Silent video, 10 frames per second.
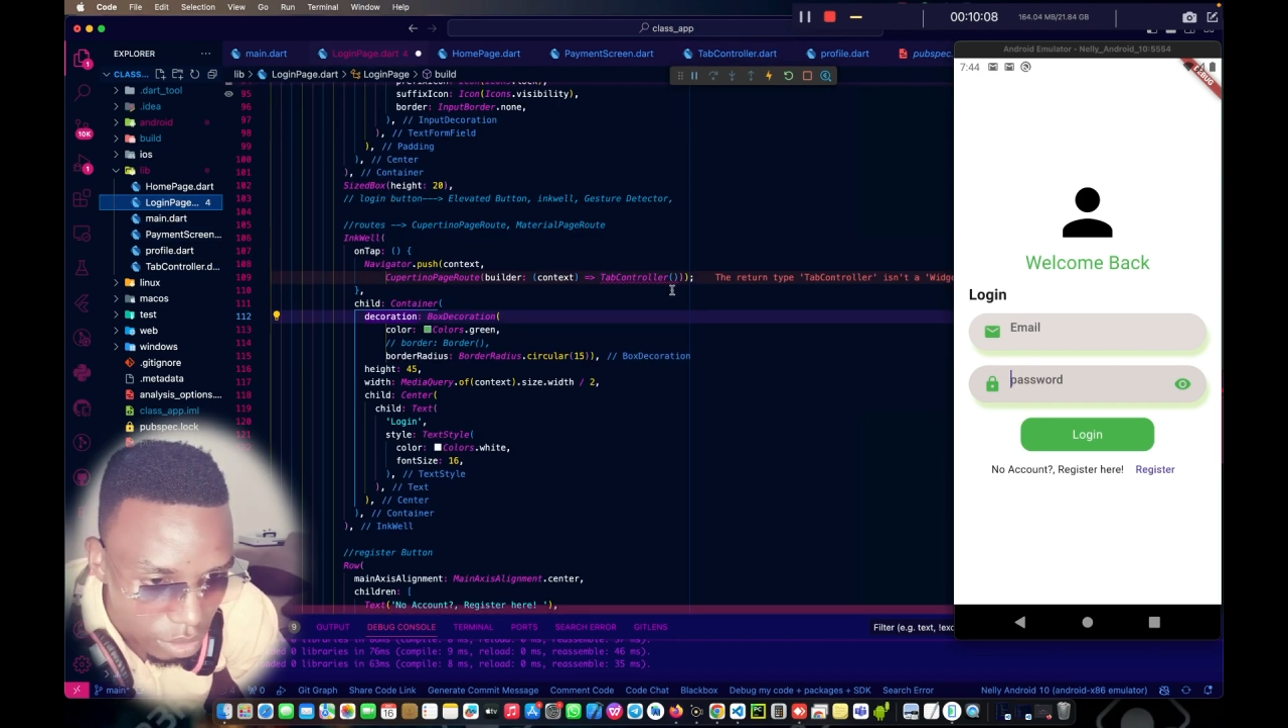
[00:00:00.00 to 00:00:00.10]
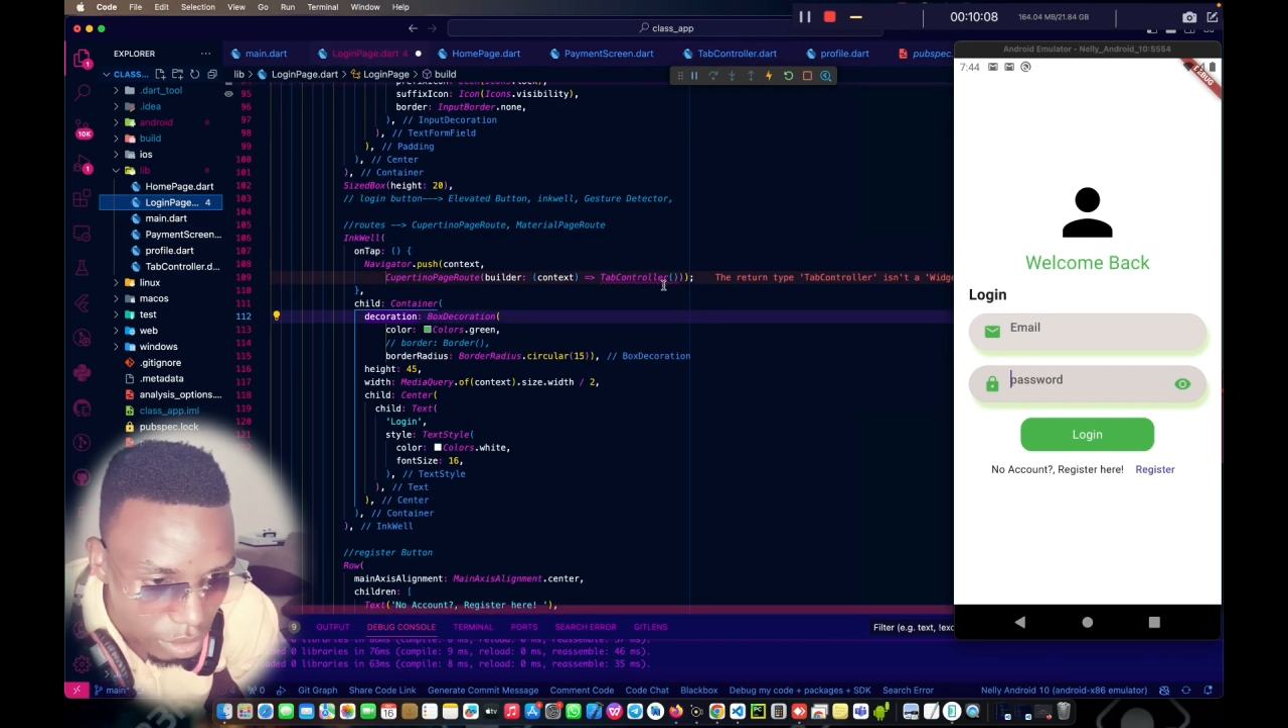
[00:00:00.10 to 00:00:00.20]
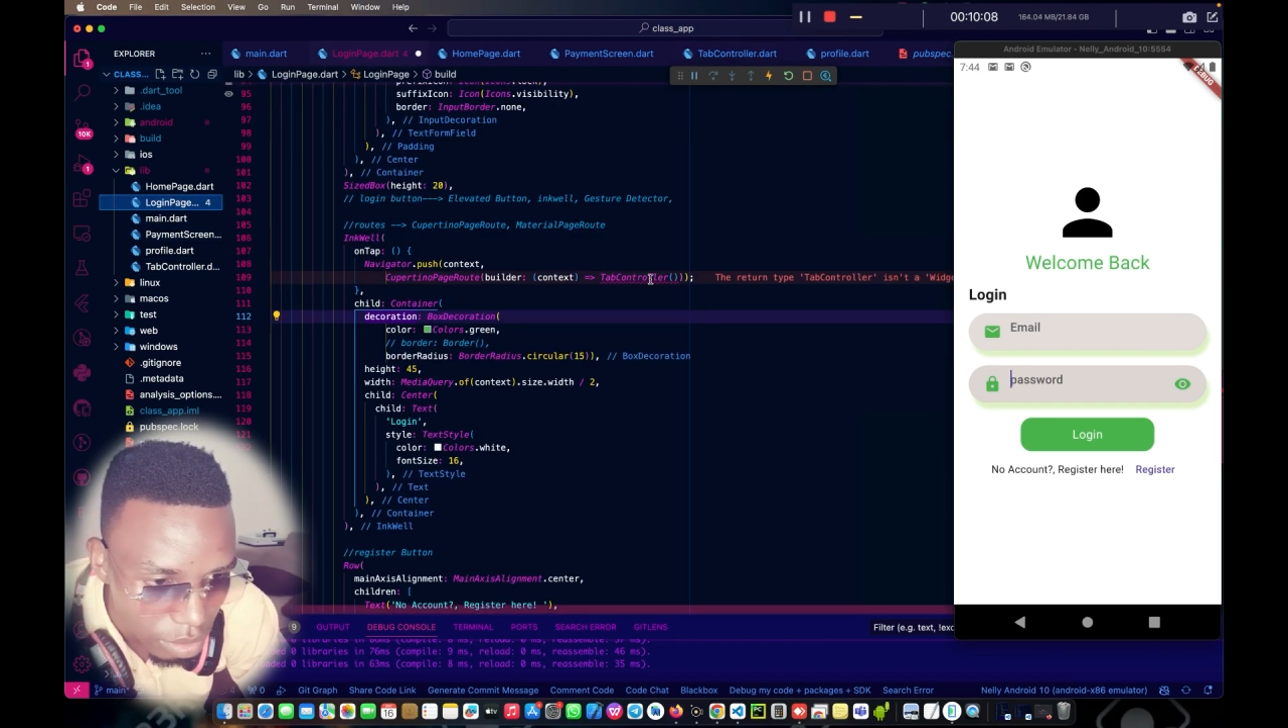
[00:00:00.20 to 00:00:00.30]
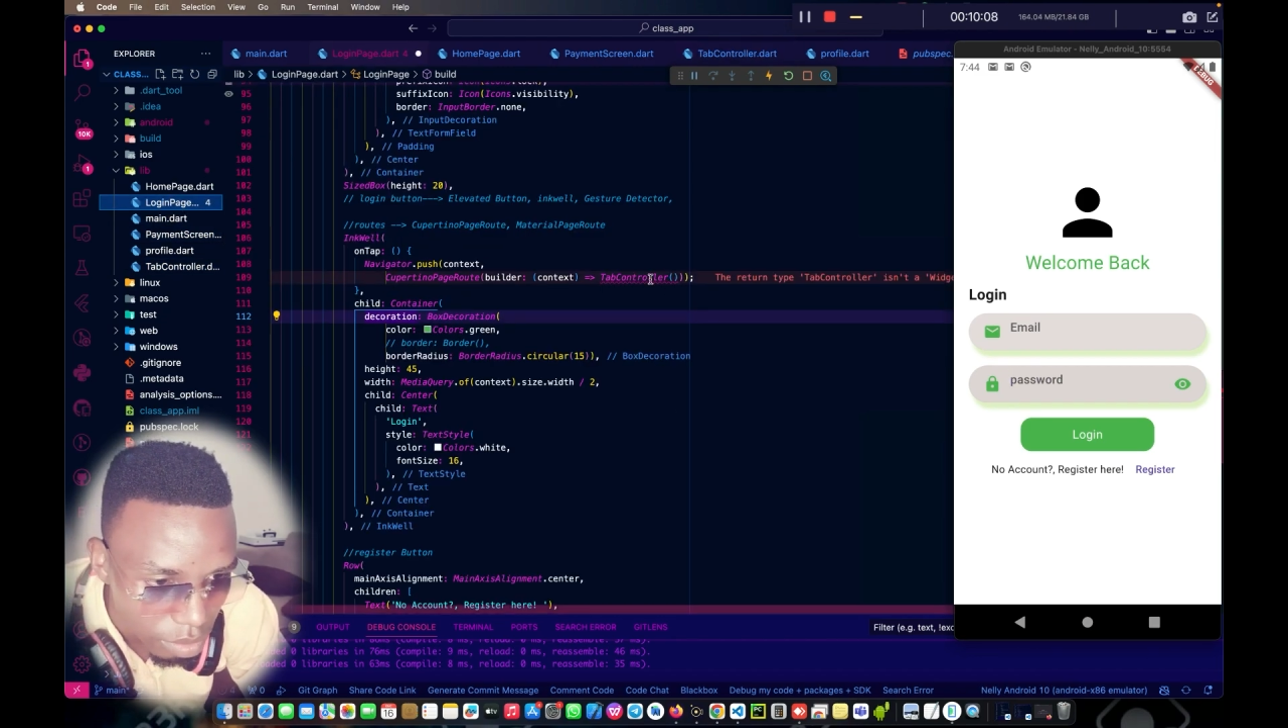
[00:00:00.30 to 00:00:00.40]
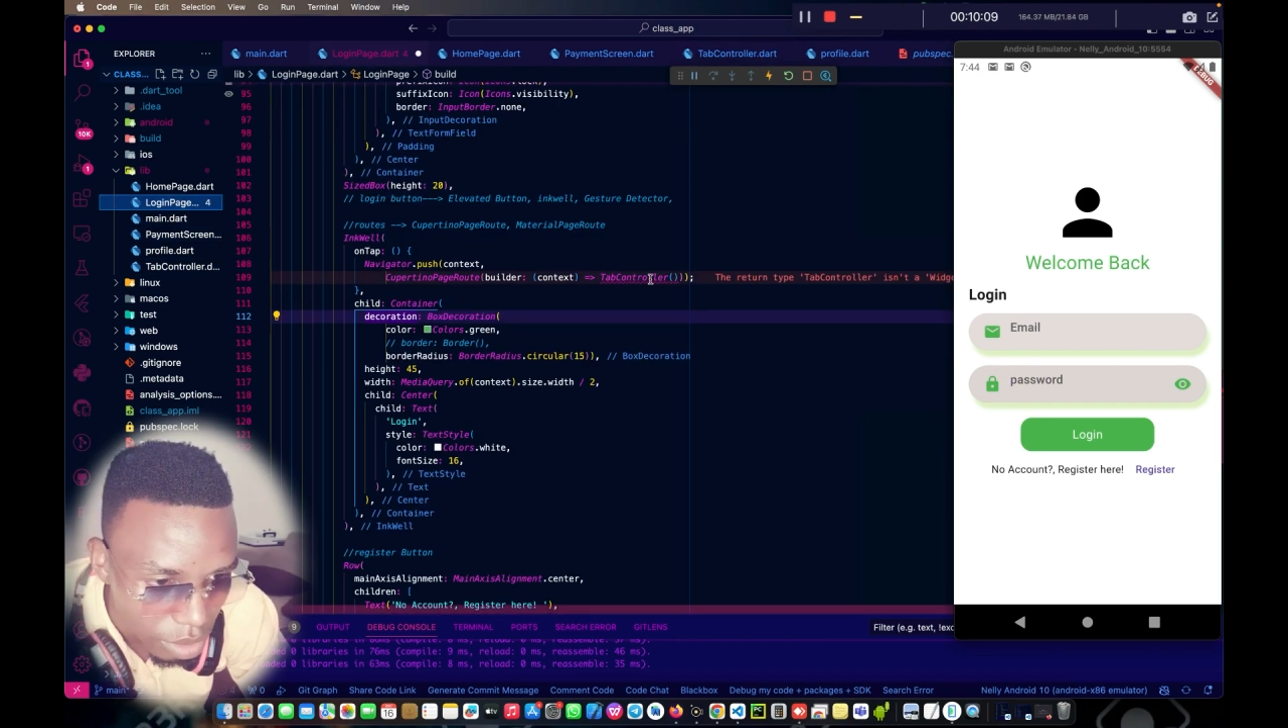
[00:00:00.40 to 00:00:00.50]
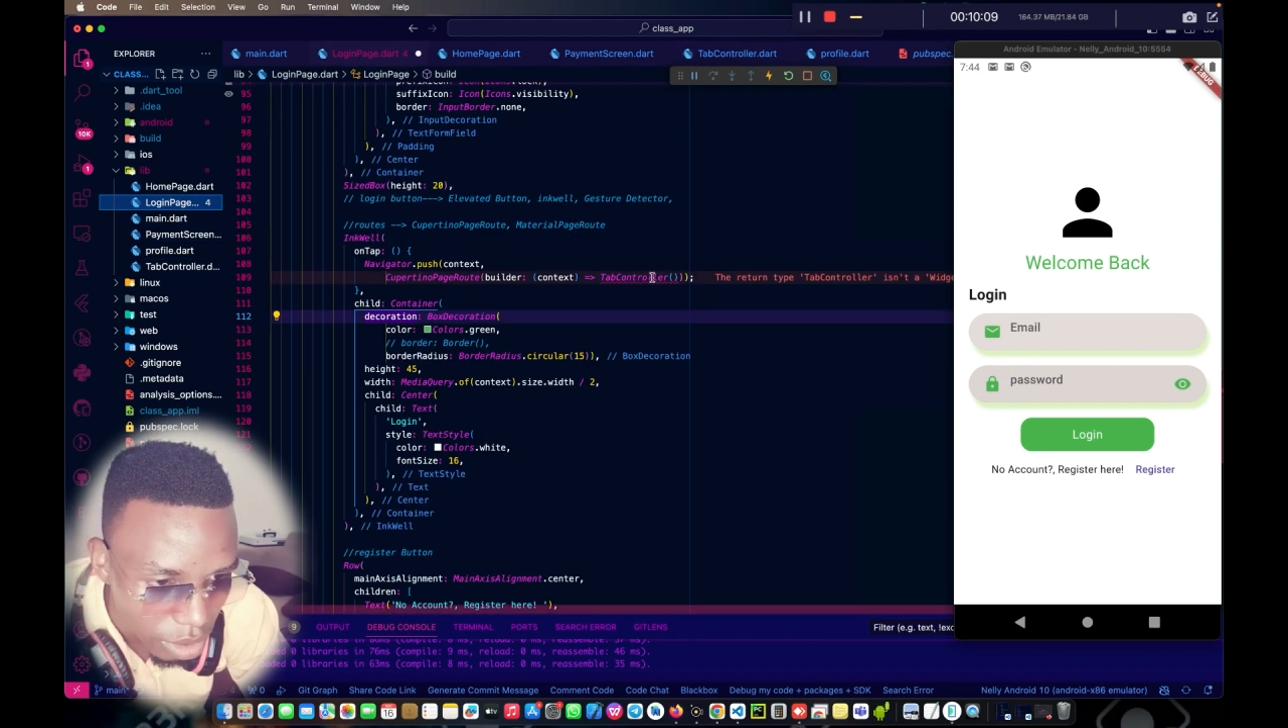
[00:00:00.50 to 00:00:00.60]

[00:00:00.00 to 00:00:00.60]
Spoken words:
Login